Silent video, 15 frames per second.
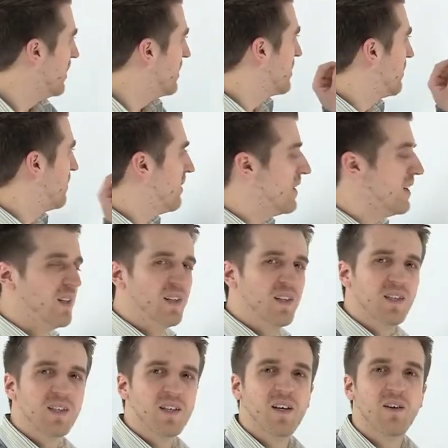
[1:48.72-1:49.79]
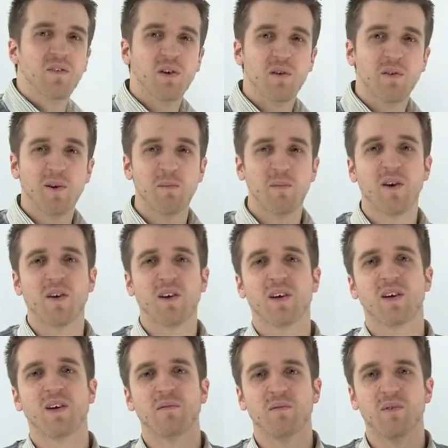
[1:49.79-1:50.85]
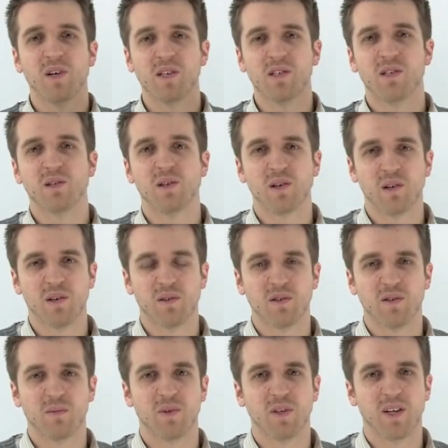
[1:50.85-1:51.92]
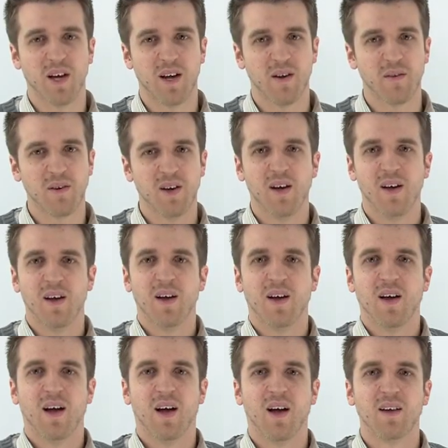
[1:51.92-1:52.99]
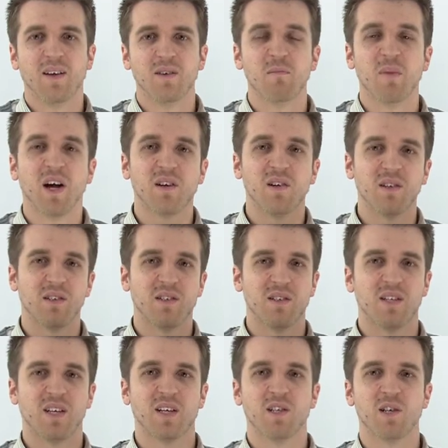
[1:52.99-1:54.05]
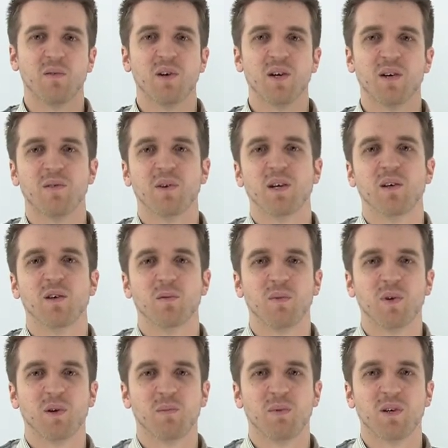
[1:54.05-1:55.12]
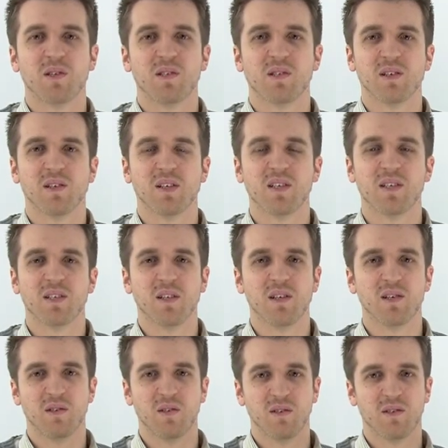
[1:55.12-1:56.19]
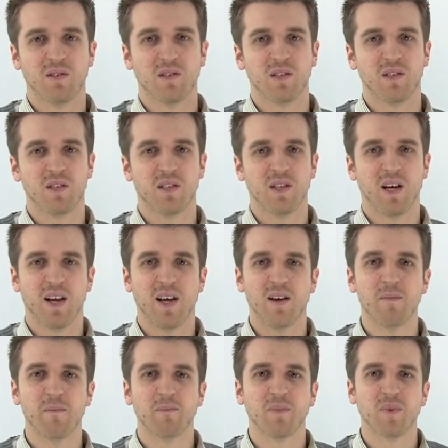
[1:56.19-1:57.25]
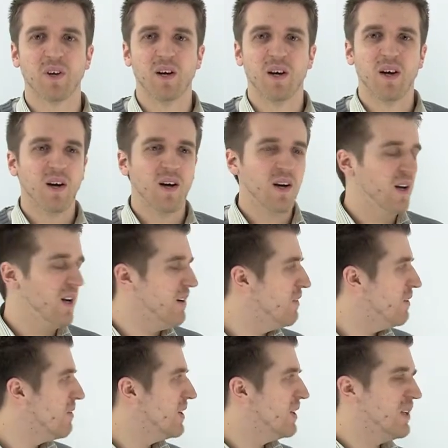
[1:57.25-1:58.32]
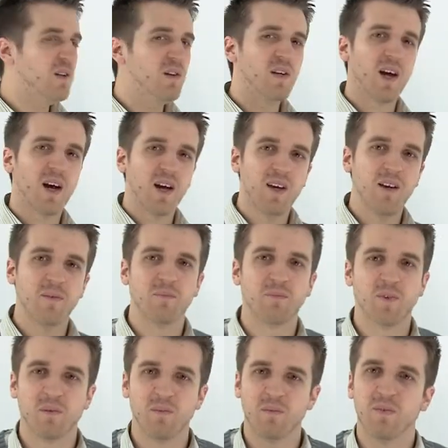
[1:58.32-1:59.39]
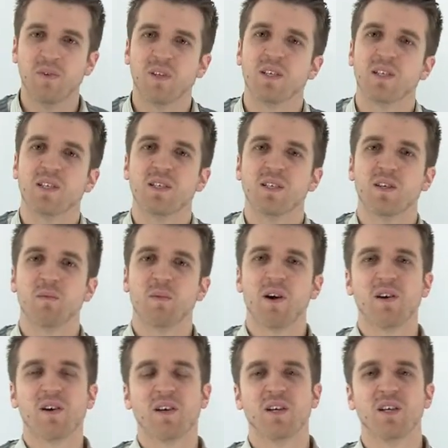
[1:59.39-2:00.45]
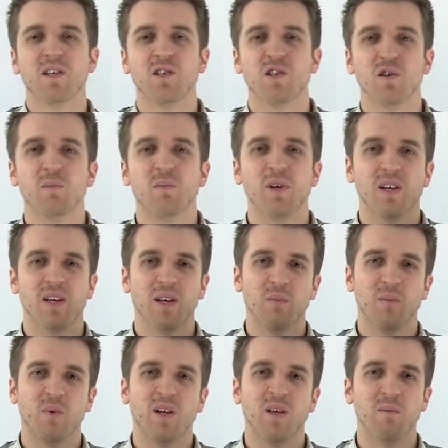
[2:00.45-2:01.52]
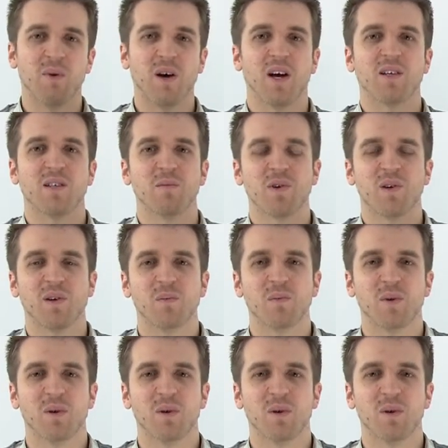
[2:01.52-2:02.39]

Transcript: To fight this, if you're in America, write to your congressman now, and Matt Kutz has actually written a really good blog post on this, so you should search that out. If you're in the UK, this is an American issue, but it will impact American